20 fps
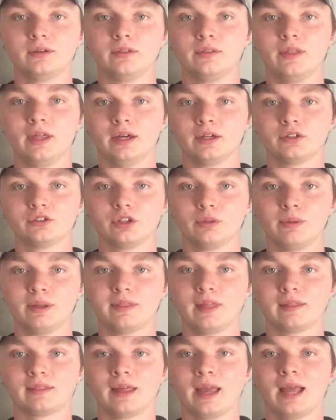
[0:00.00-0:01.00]
the agreement
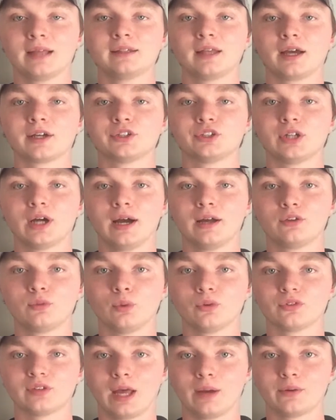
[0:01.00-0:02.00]
that the Antichrist
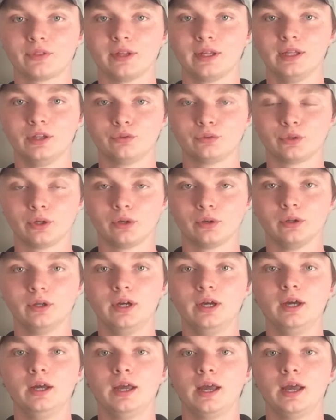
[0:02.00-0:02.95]
will sign with Israel,